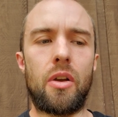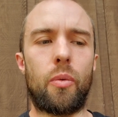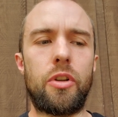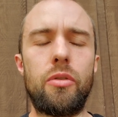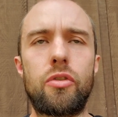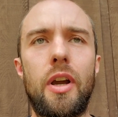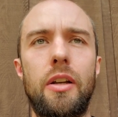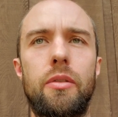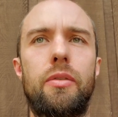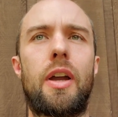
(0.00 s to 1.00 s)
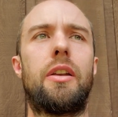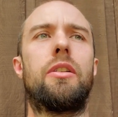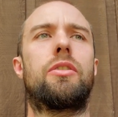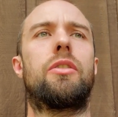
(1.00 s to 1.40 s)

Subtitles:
When you try to find a